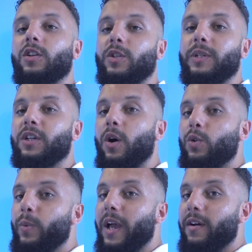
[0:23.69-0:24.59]
So we're told
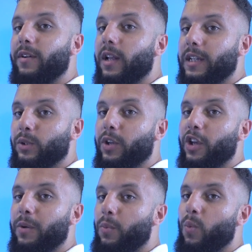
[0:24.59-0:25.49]
we have a little
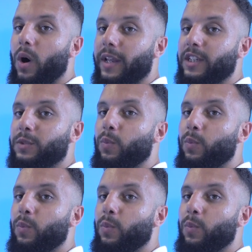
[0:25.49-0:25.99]
cube 1 inch